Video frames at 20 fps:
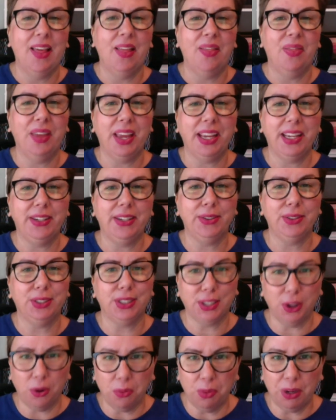Thank you
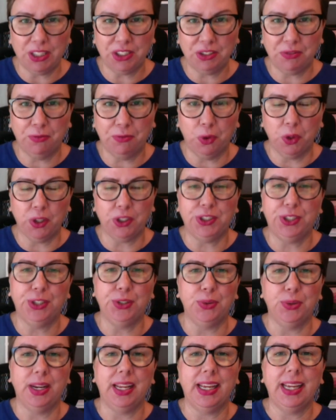so much for
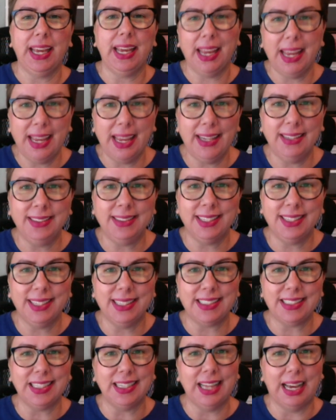tuning in to
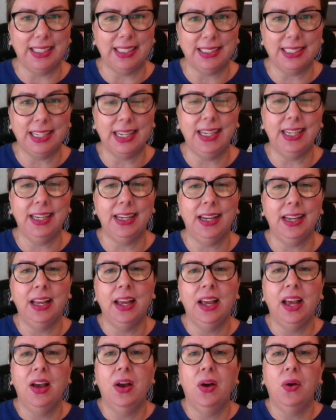this lesson.
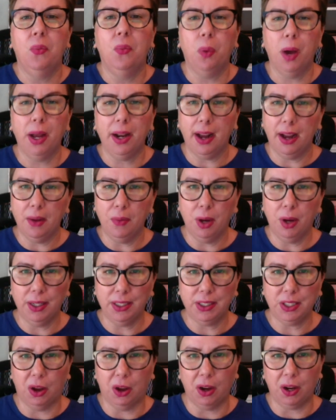What I want
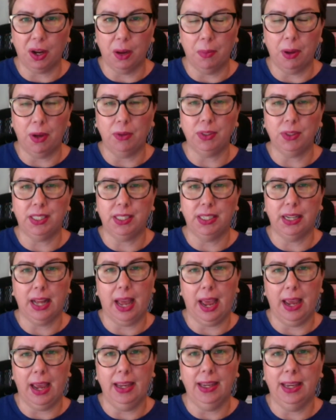to talk about
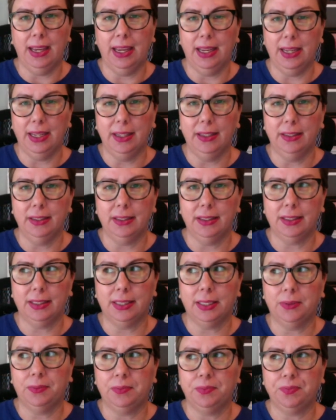today
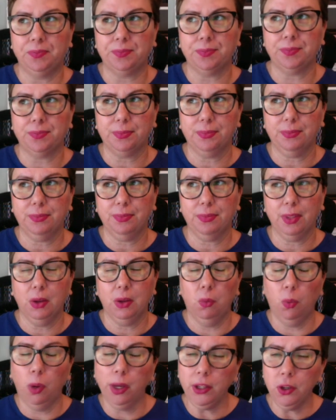is
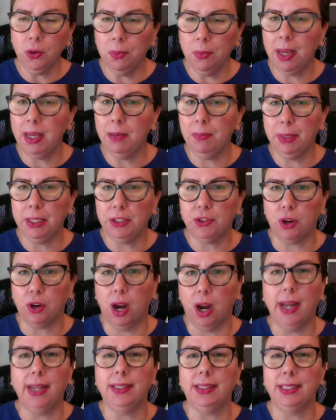what you might be
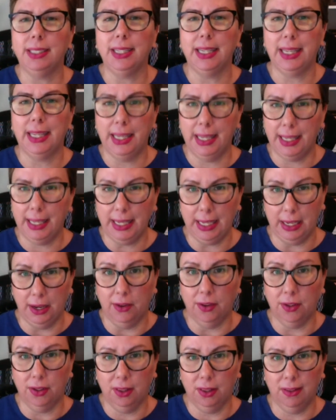trying to
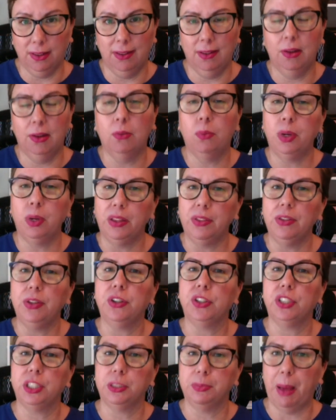heal with
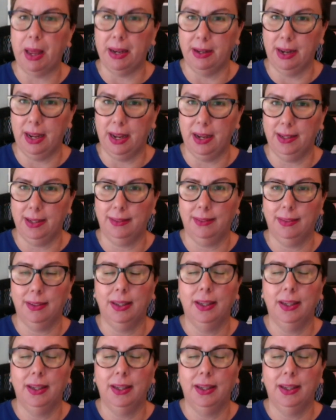your spending,